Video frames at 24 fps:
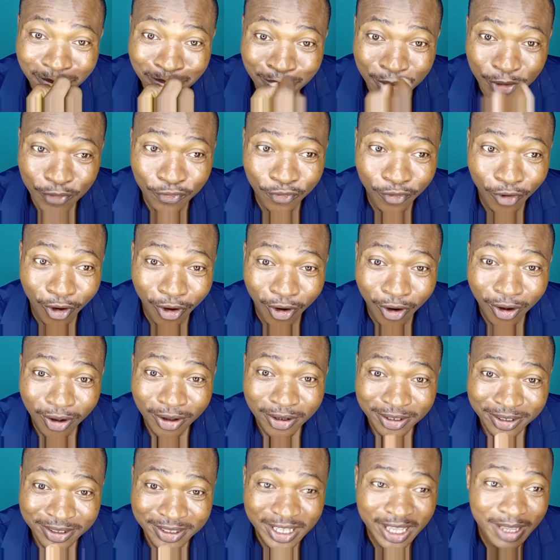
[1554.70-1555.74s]

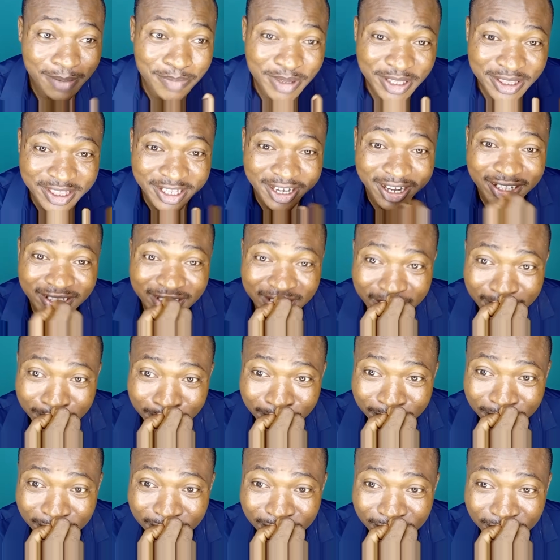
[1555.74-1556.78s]
before they betrayed
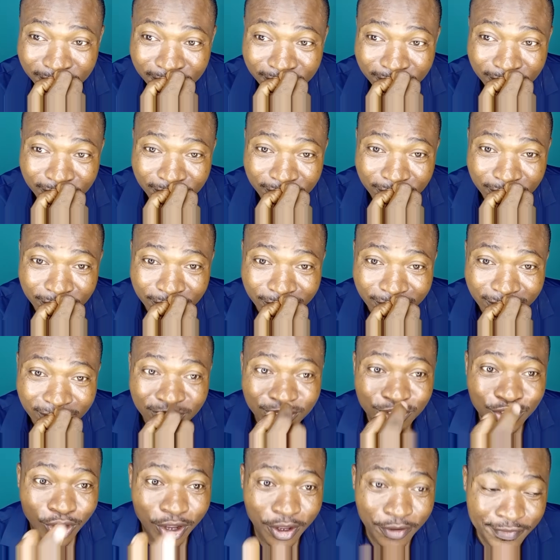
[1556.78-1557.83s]
him?
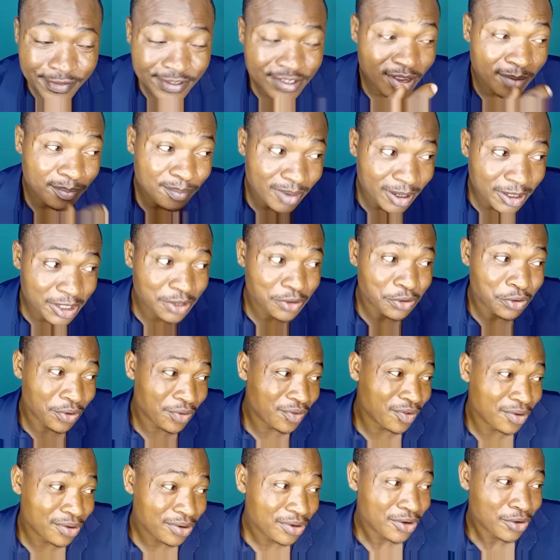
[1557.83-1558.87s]
So if somebody
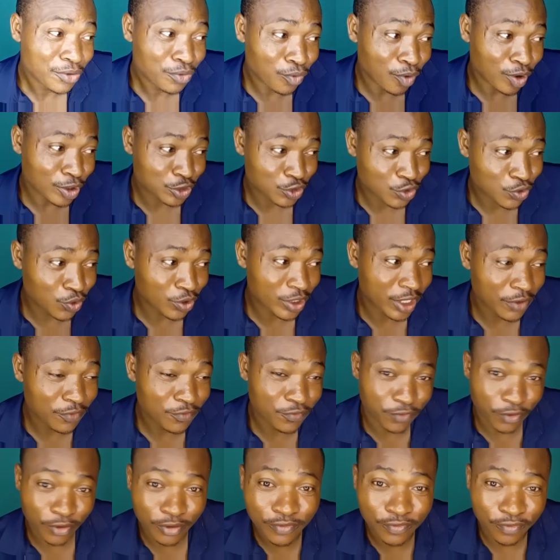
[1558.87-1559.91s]
who was cooking
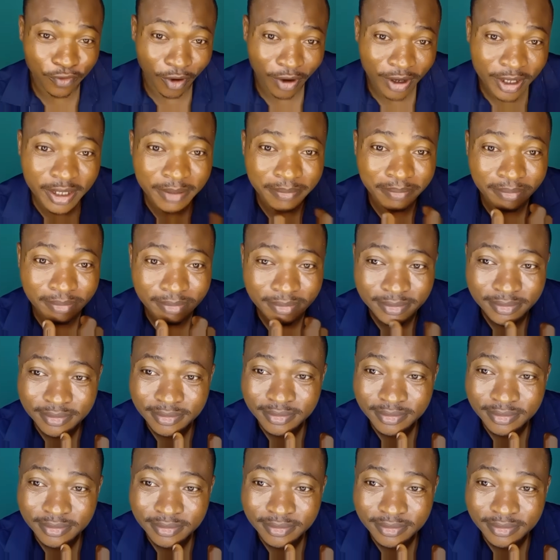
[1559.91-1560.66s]
food for him